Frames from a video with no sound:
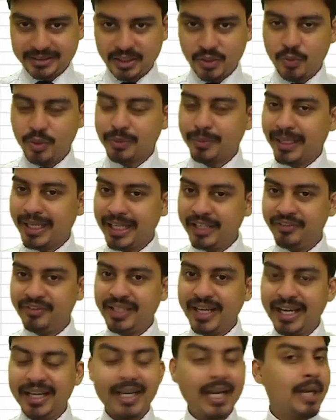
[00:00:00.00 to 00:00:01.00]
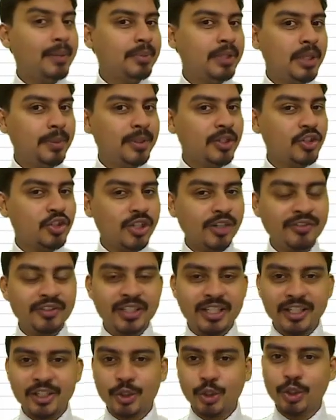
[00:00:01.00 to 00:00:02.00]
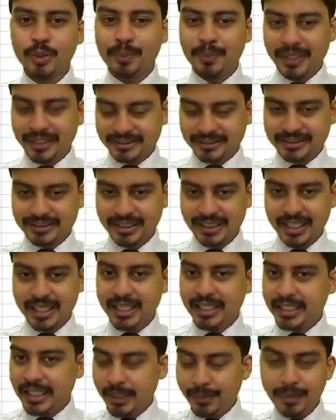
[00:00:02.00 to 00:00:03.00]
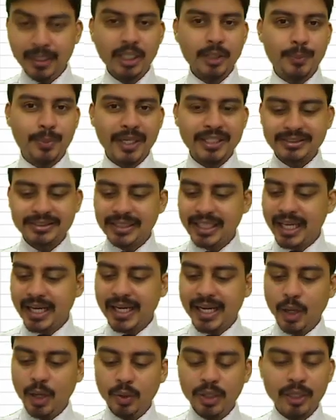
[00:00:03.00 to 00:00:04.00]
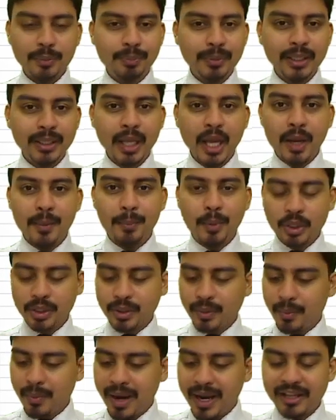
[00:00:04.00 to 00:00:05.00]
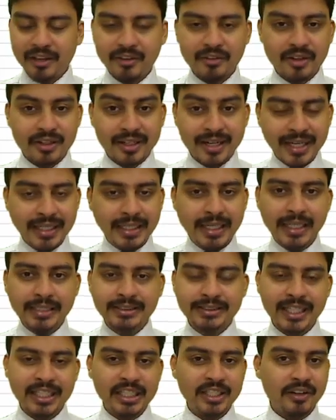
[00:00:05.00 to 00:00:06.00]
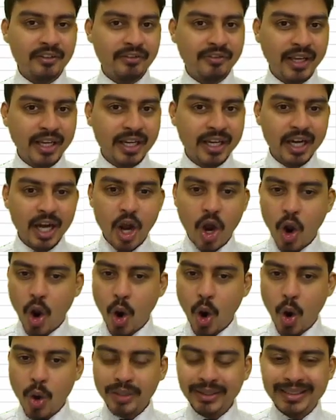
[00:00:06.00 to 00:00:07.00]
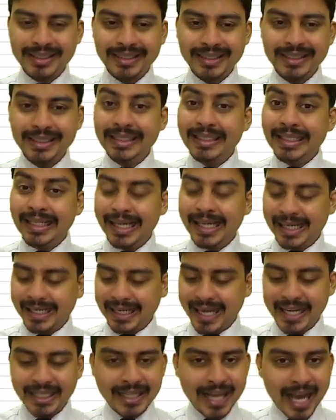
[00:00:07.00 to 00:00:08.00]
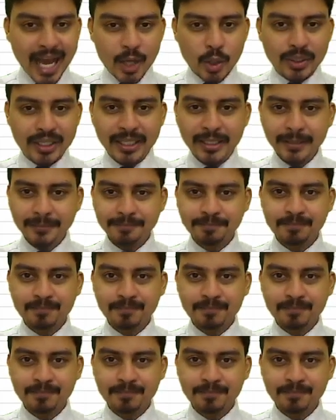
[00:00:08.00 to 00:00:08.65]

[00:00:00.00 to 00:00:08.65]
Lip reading: With my left hand, I'm keeping Shift Ctrl pressed. Keeping it pressed, now let me put my right hand side finger on the right arrow key.